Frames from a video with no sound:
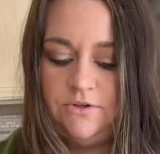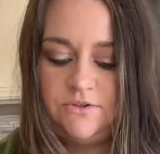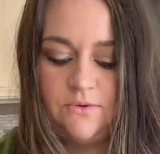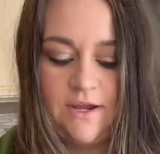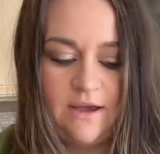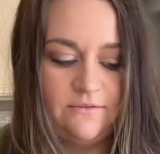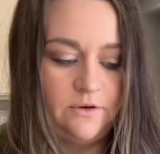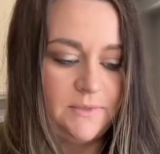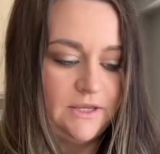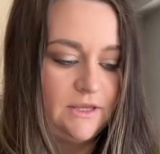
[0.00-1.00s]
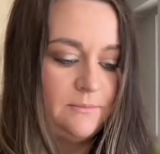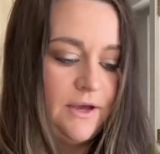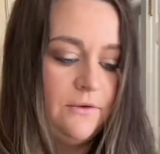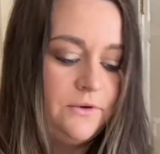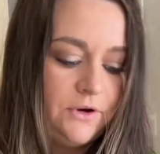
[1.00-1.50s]
So I have our baking
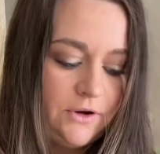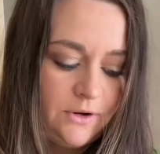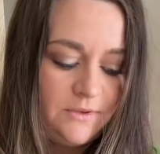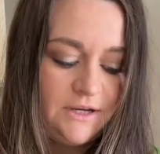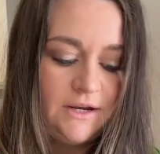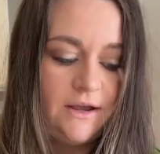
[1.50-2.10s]
powder and we need